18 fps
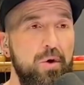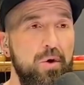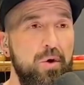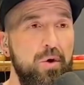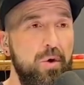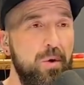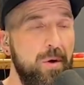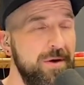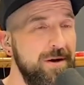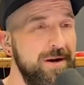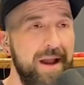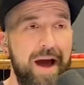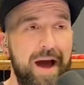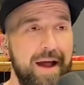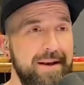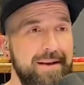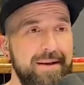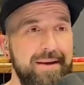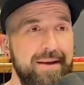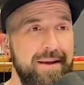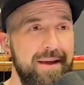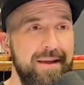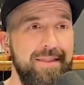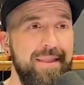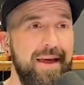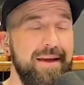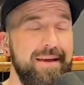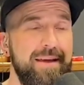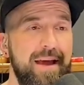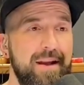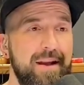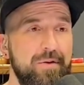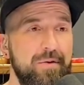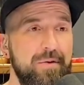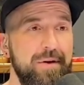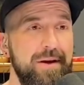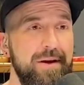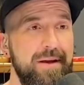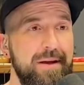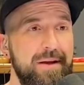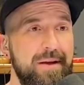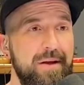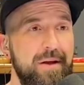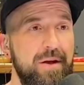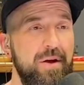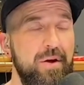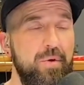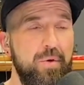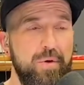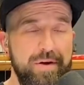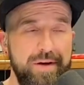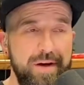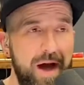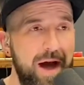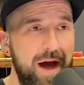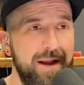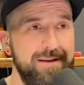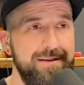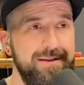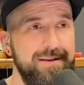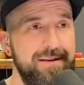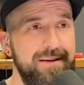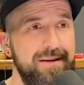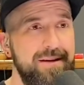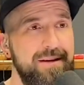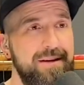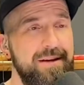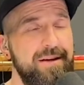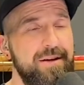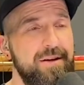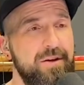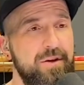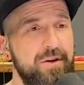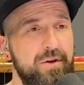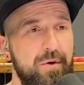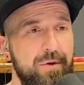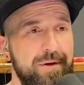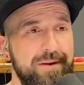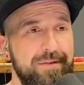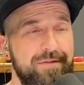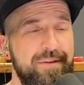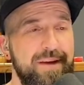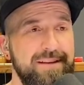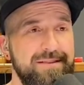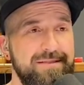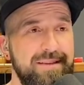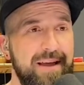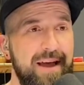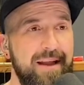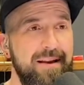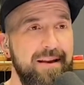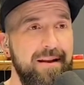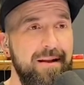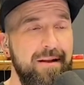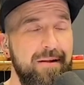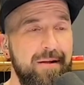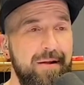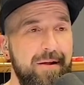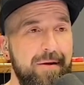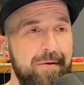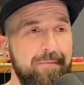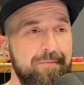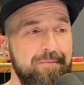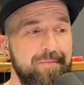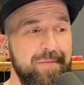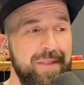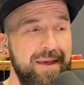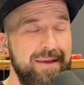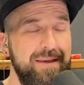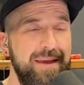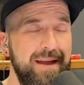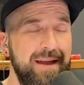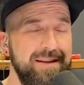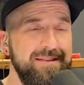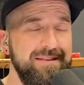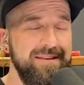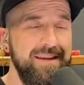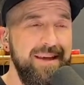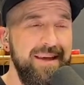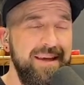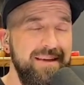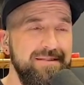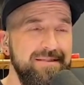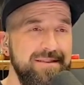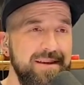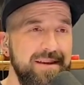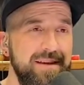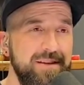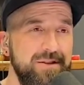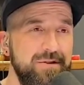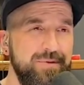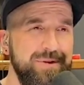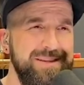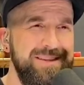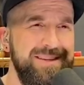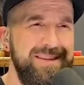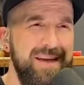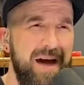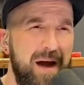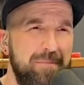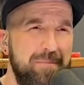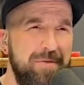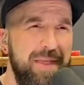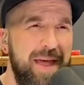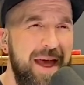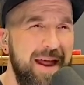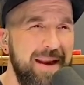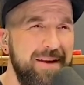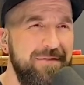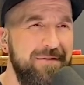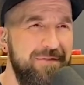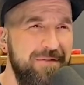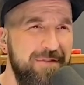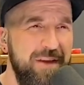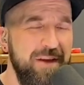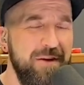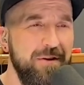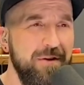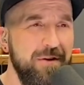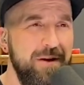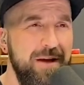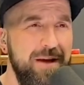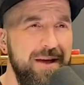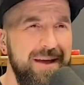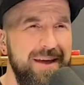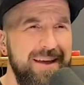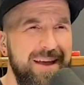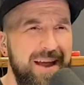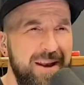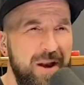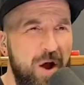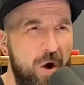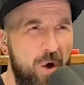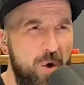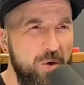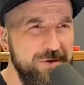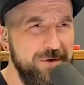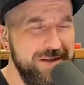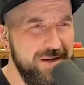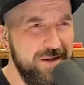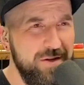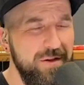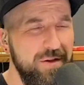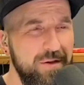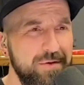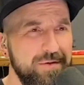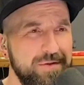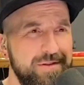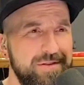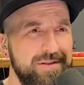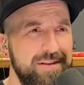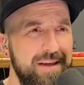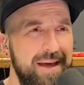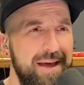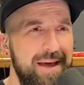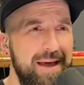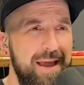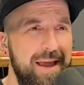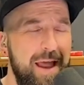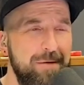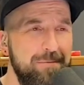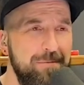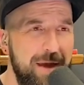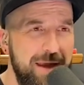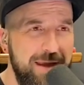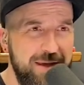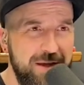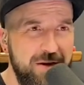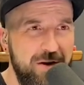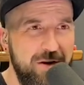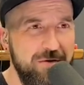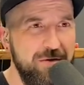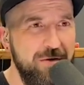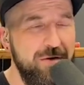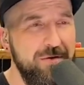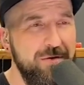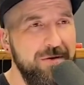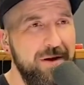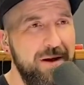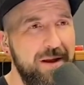who are not in that category, who are not going to face that. Yet it's easy to adopt that fear and hold it close and make it our own